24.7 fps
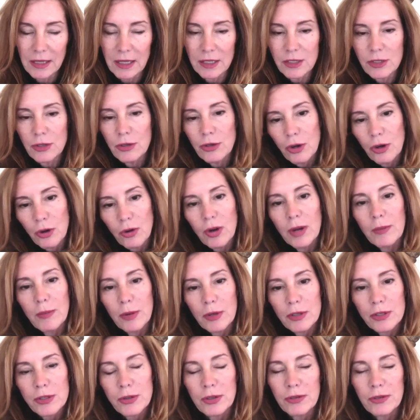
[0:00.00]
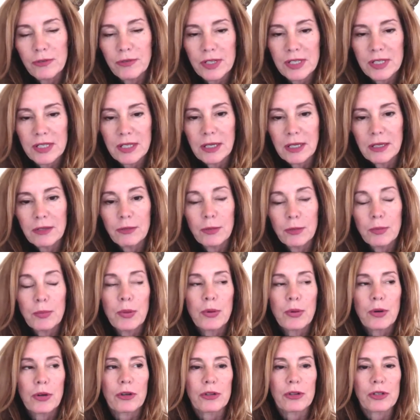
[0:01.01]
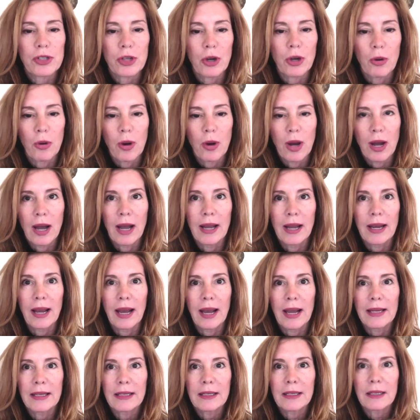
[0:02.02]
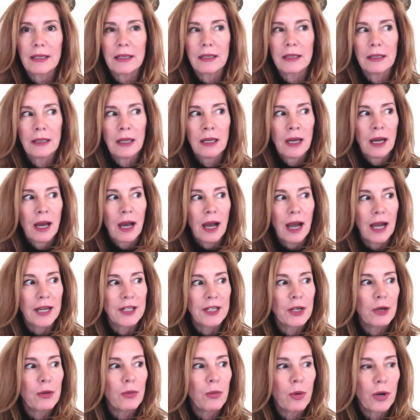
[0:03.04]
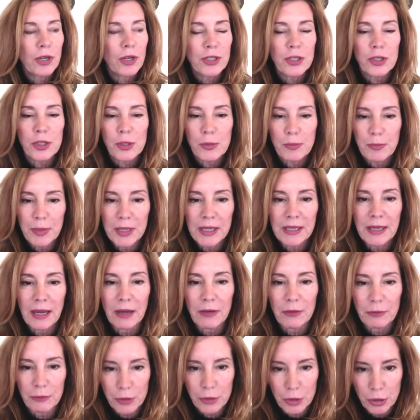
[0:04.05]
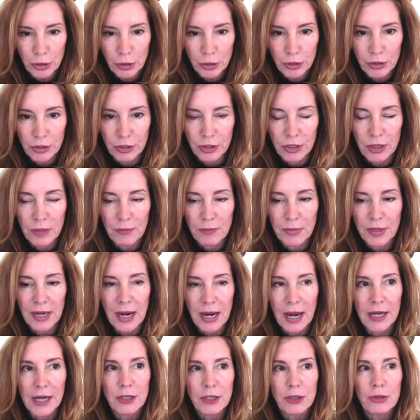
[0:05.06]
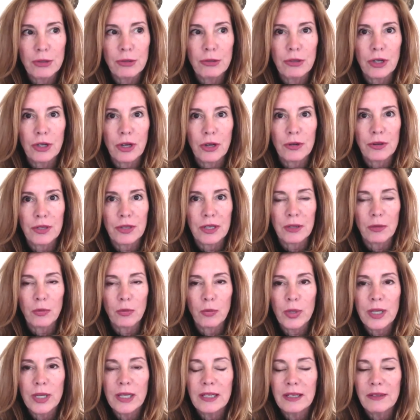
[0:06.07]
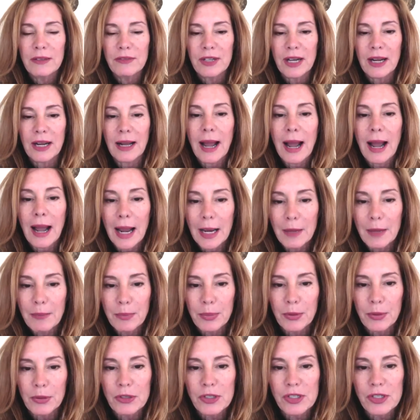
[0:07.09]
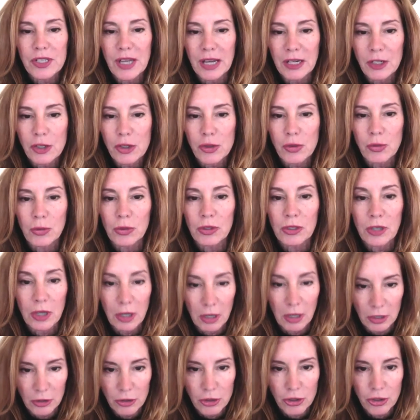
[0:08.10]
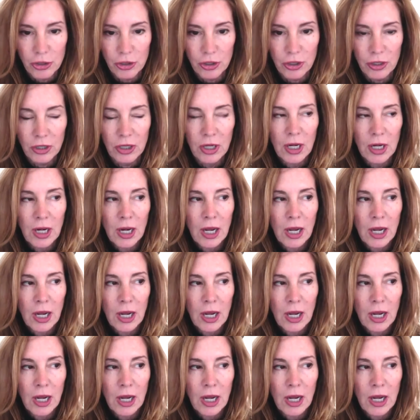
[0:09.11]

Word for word: As you know, I'm also an investigative reporter. So I, I I don't want to speak out of turn, but I do know that we live in a hypersexual culture.